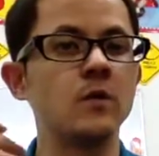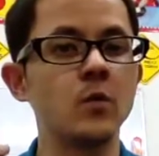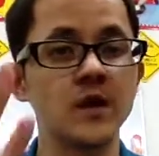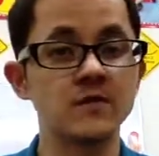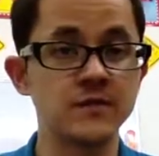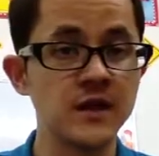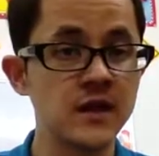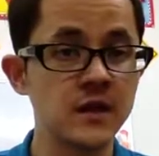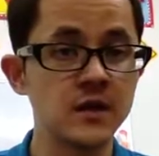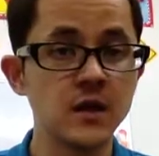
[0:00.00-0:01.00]
whatever
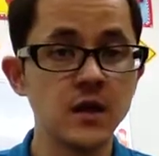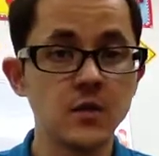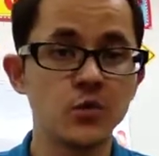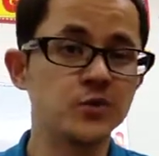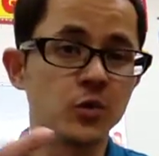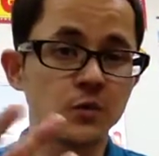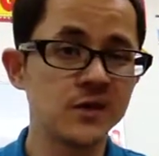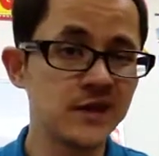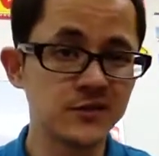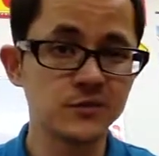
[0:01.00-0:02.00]
they would normally
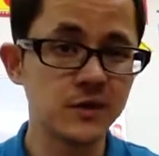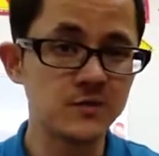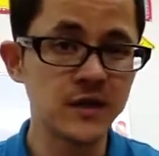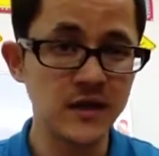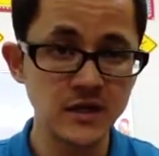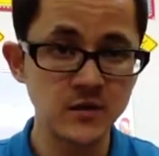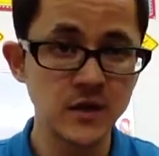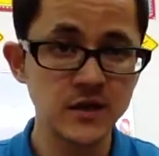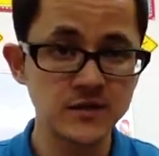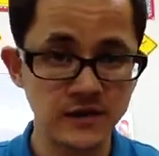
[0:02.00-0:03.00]
get through eBay
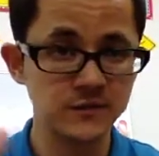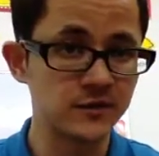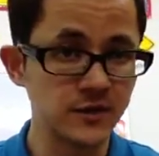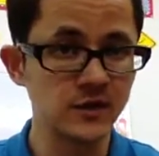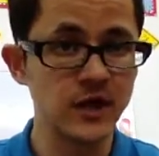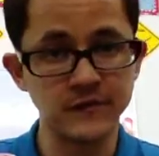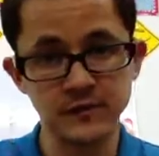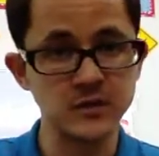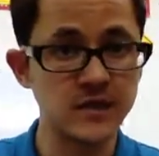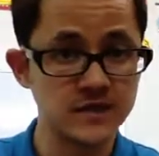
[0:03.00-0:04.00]
anyways after their after
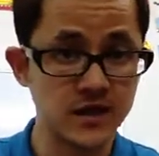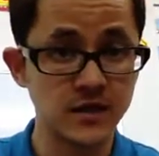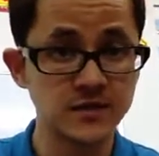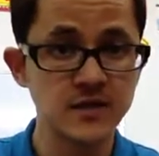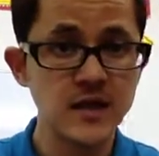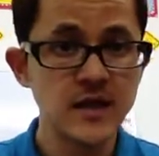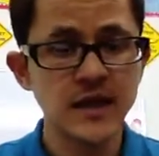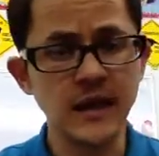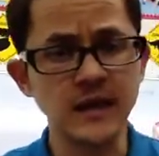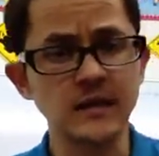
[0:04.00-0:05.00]
eBay's cuts,
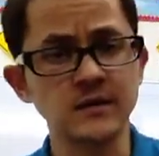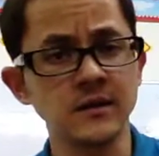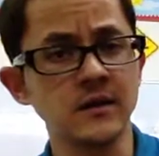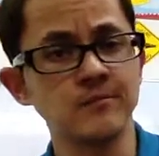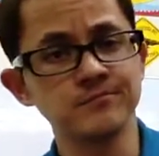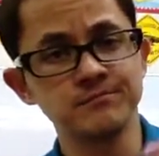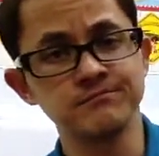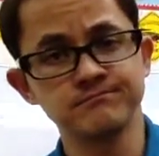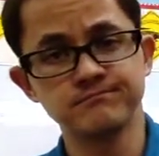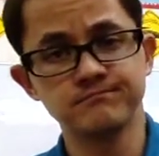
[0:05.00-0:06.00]
and um,
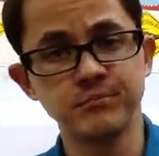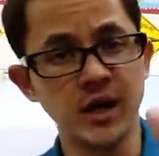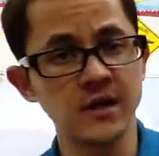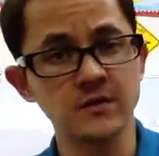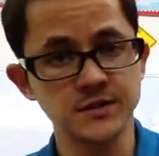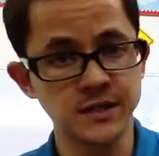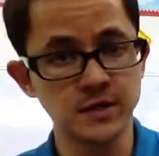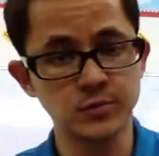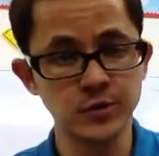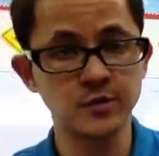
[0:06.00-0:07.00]
buyers get a
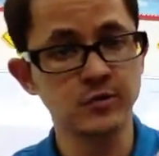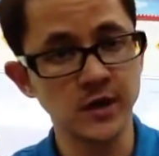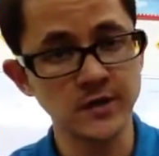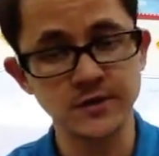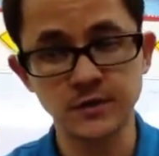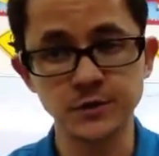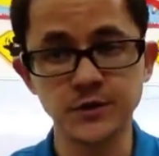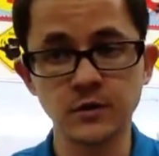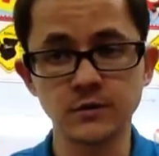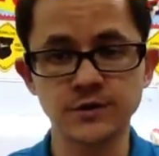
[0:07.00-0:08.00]
pretty good price in
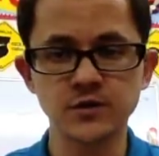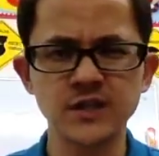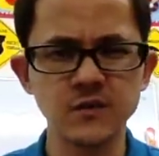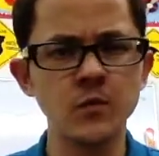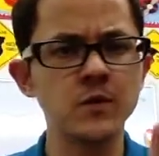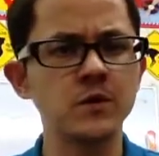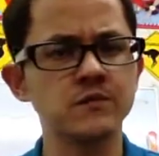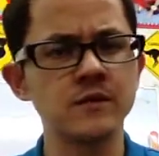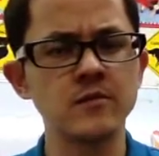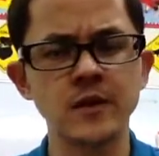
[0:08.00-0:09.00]
return. So it's kind of win-win
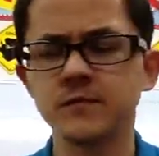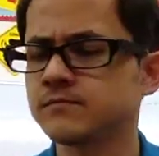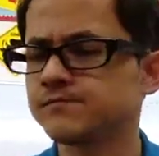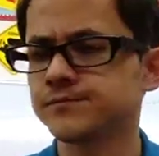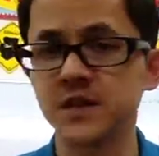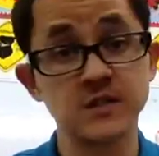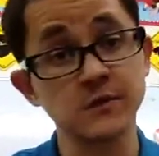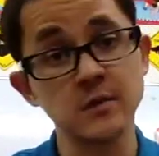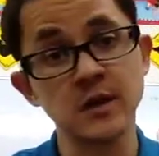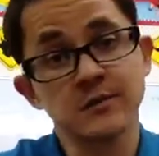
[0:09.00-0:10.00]
for everybody except for
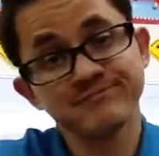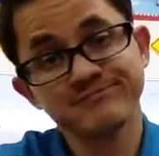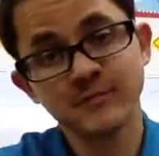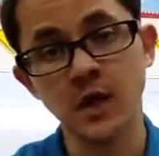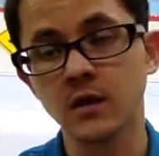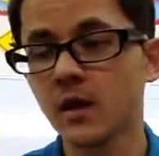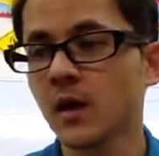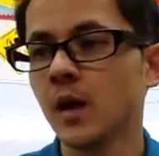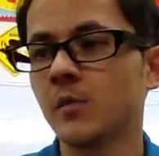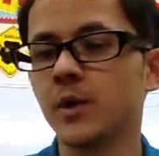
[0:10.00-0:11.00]
eBay. Eh.
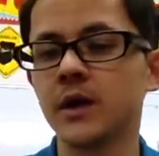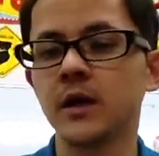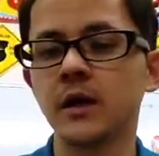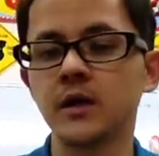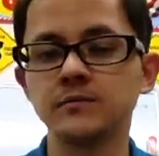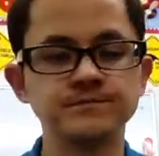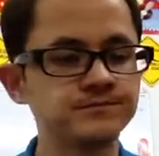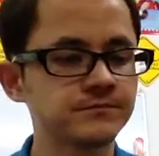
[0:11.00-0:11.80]
But um,